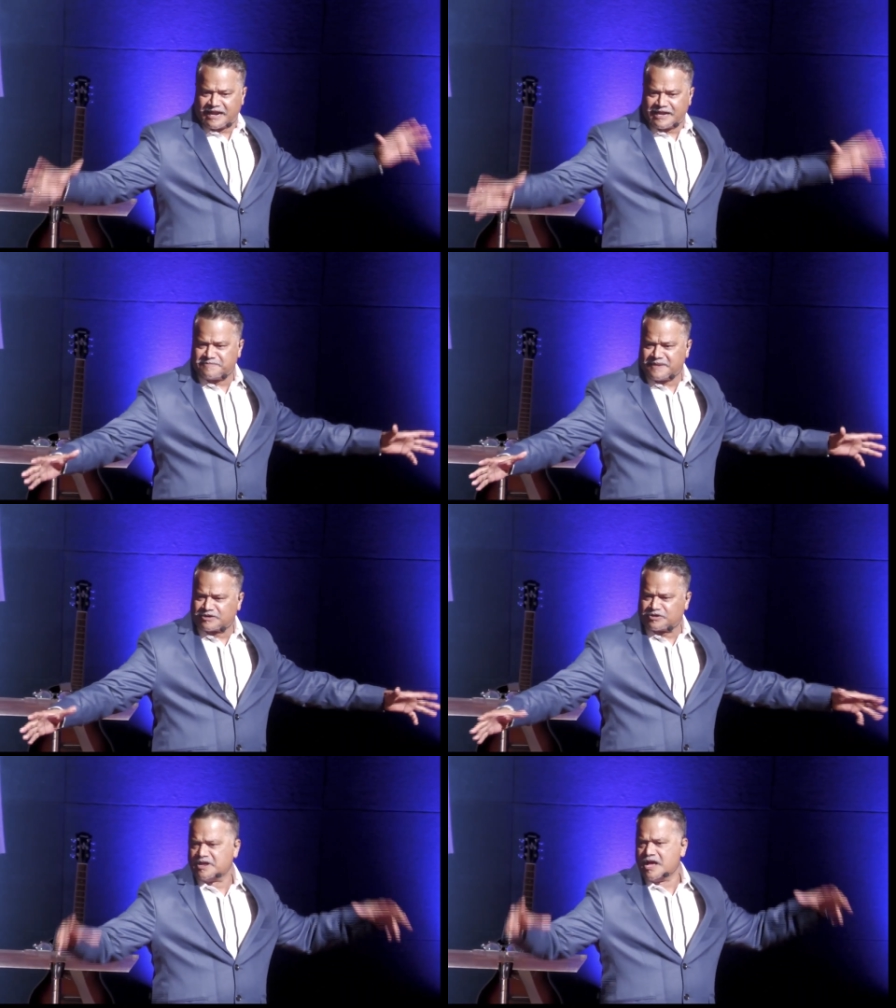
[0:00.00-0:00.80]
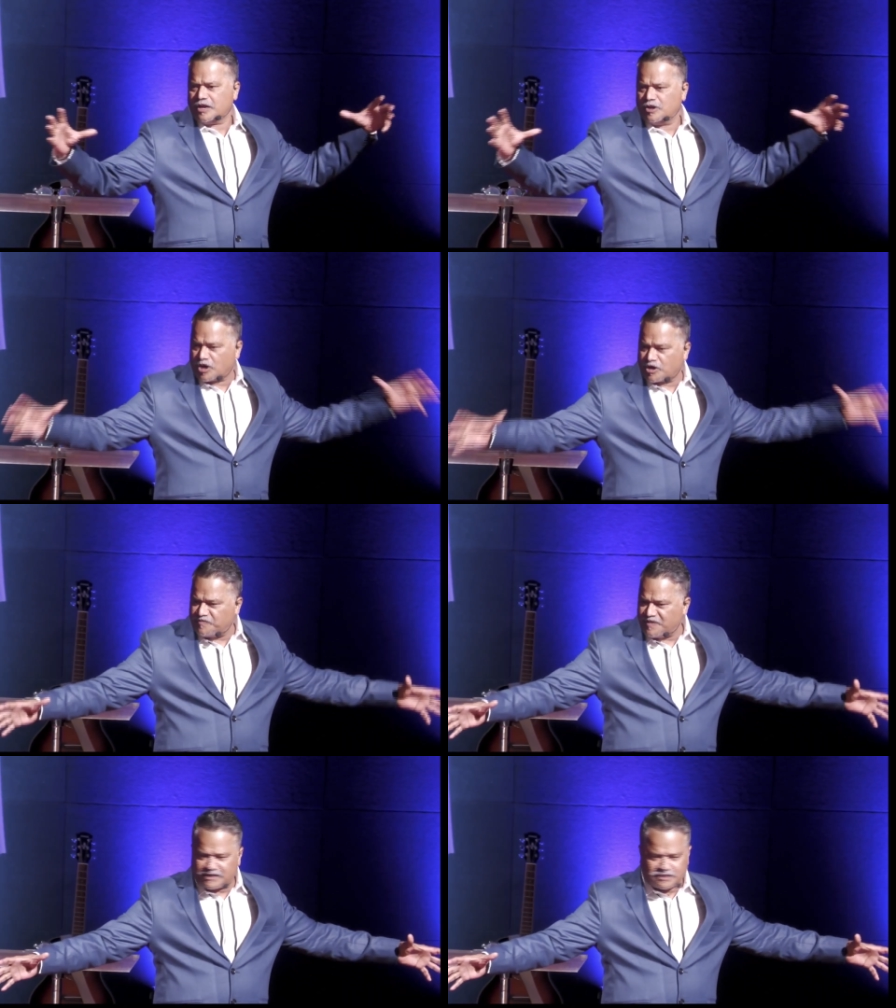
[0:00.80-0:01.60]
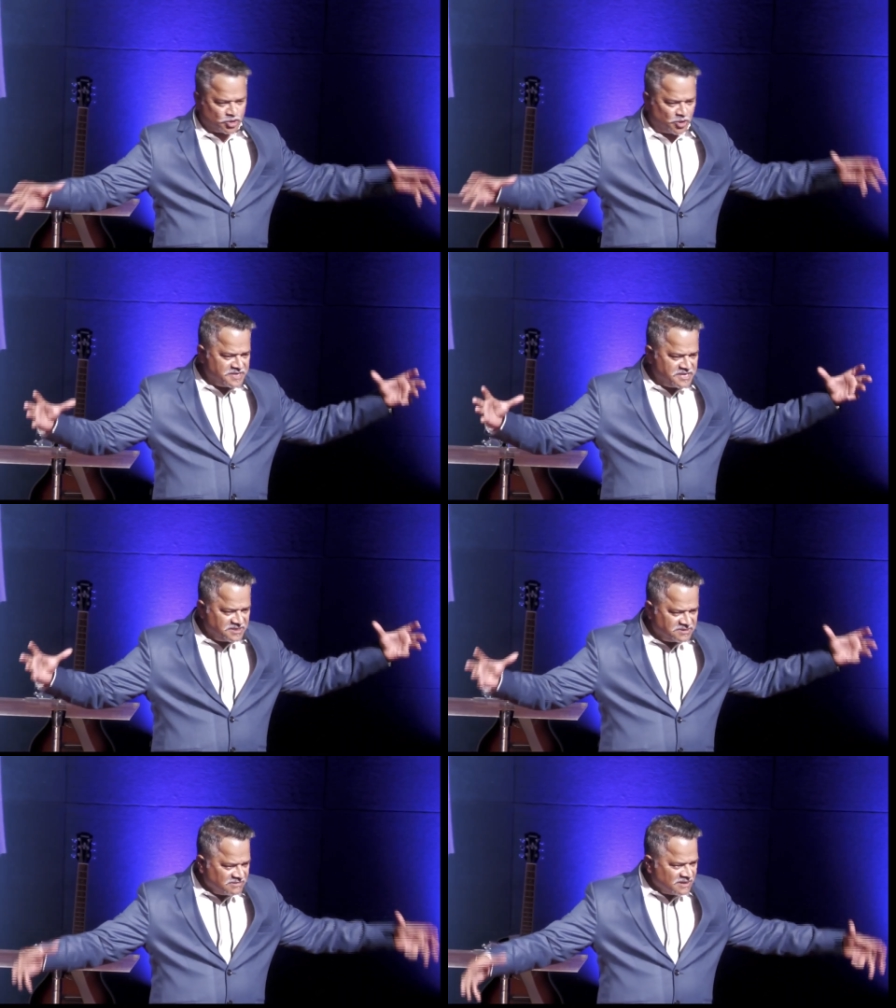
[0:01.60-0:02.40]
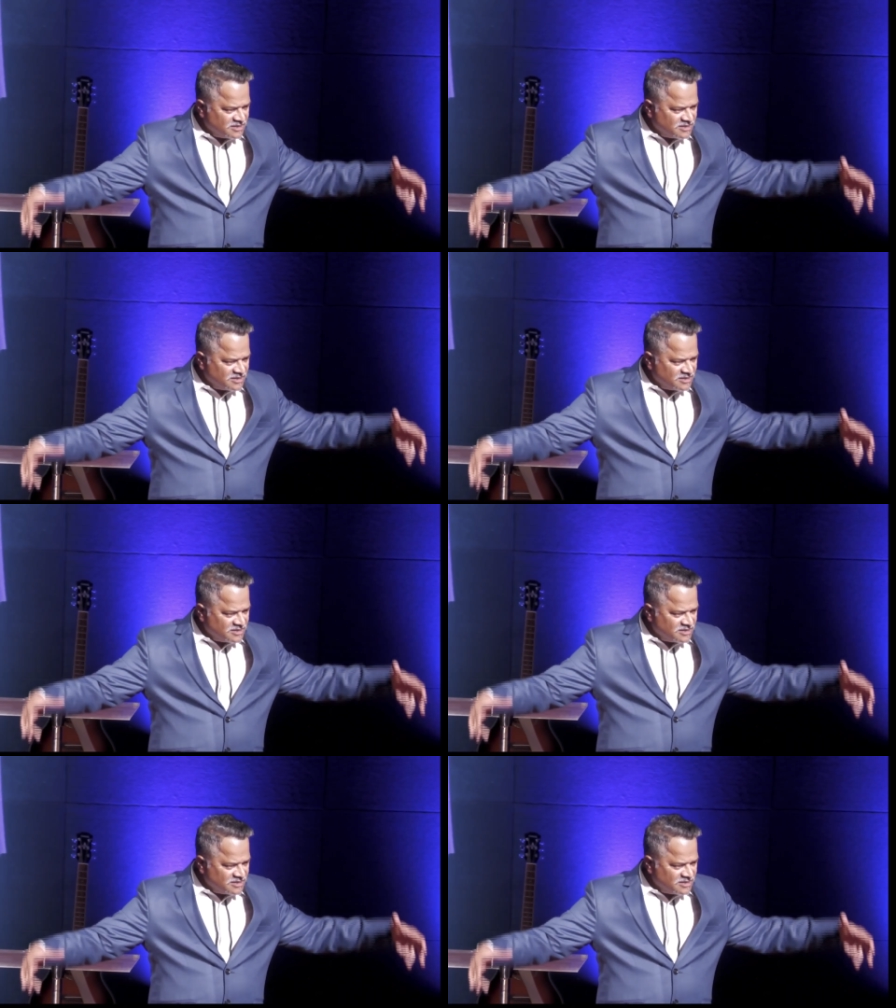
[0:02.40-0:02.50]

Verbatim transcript: great man, lot of wealth, so many